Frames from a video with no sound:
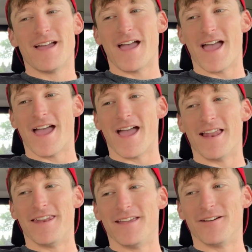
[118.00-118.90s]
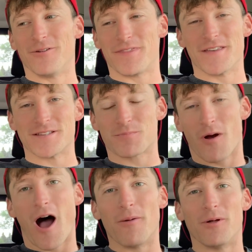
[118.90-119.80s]
And with this
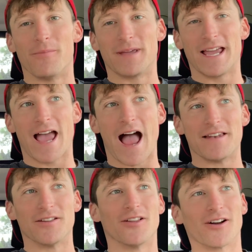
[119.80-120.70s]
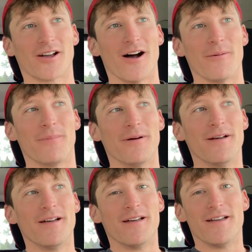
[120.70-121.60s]
problem, he had to look up
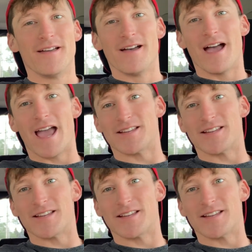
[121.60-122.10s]
a